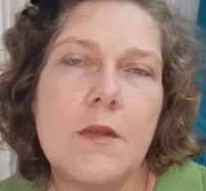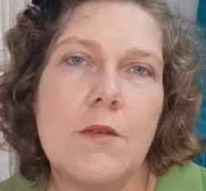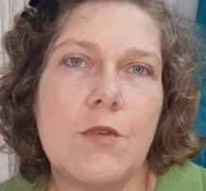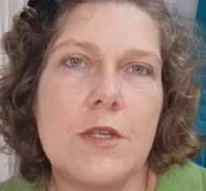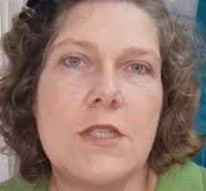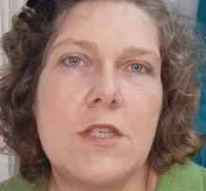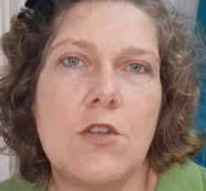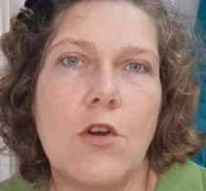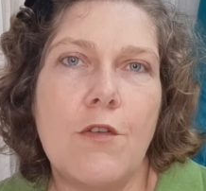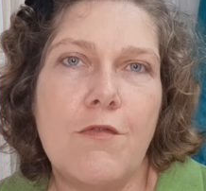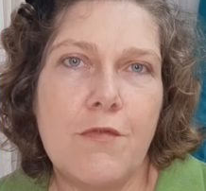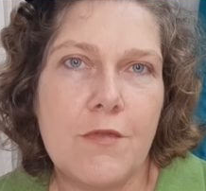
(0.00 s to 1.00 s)
rinse it
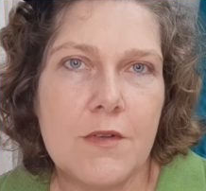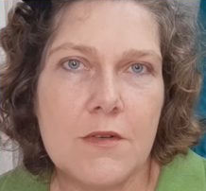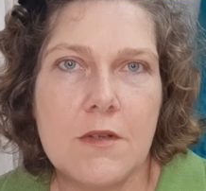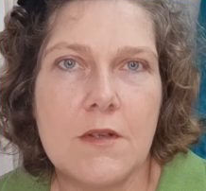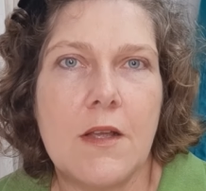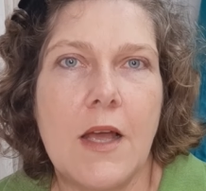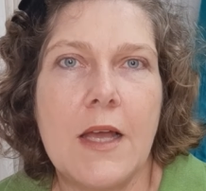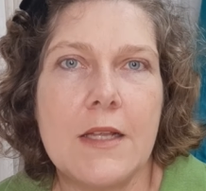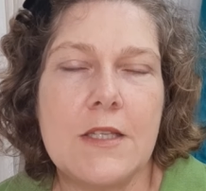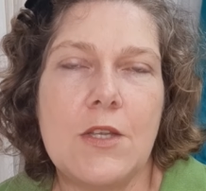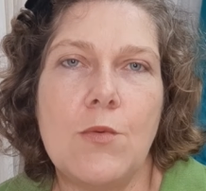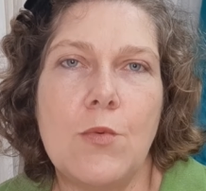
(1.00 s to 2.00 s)
off,
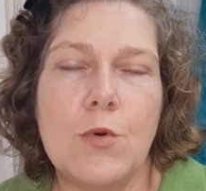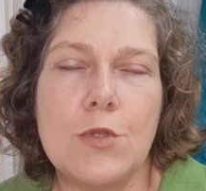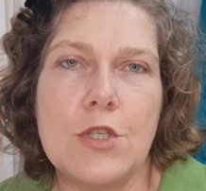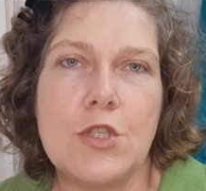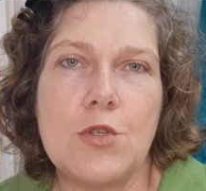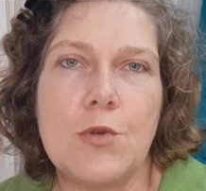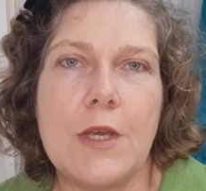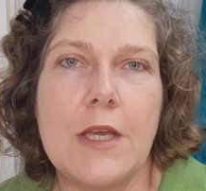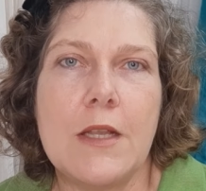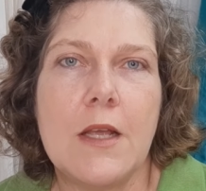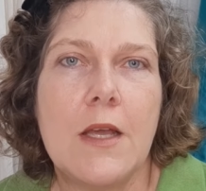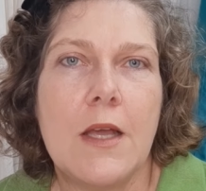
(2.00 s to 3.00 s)
add new water to
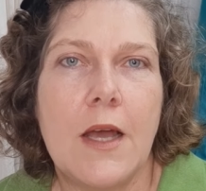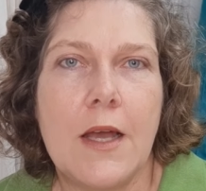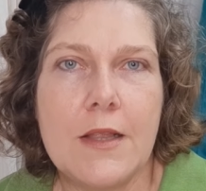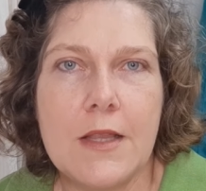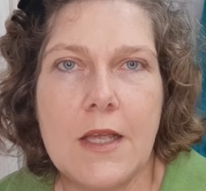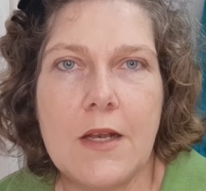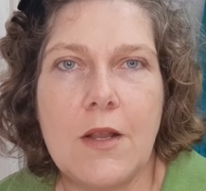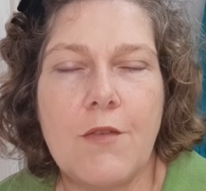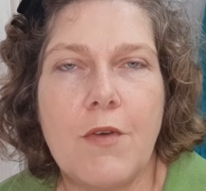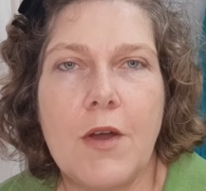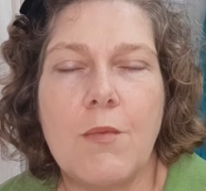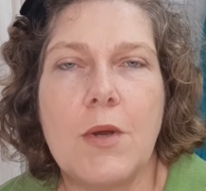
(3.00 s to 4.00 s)
it, and then if
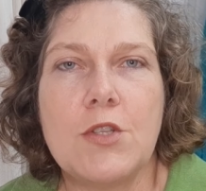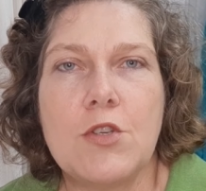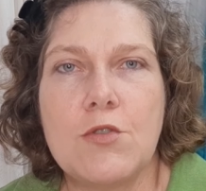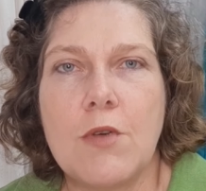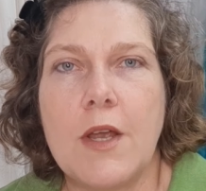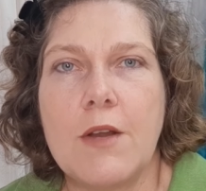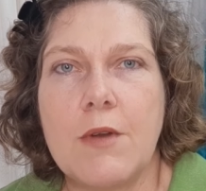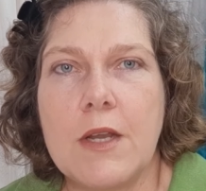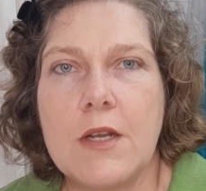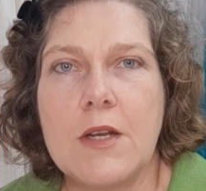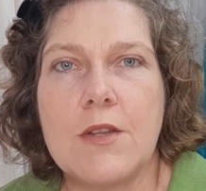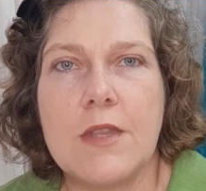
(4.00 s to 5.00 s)
I want to dry
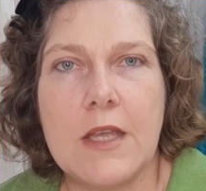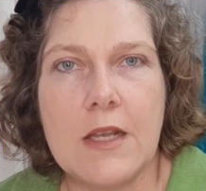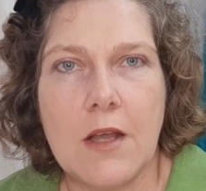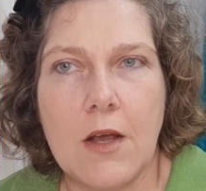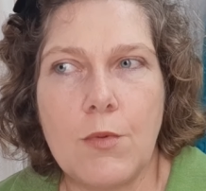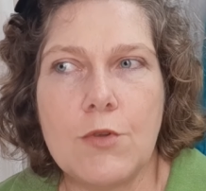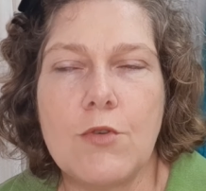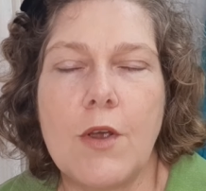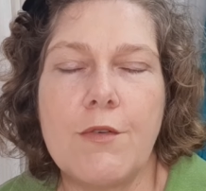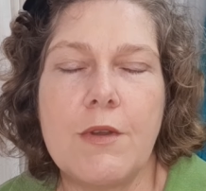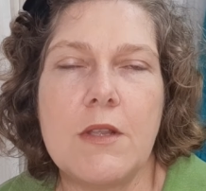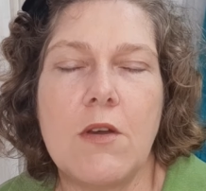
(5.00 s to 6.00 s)
render, then I will dry
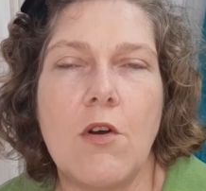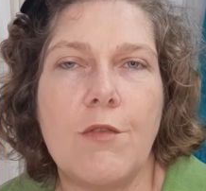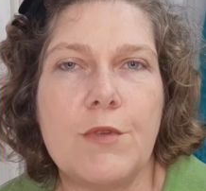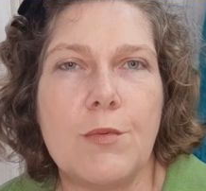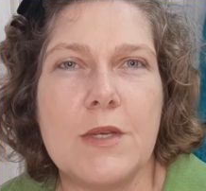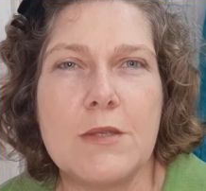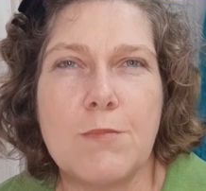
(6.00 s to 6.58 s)
render afterwards.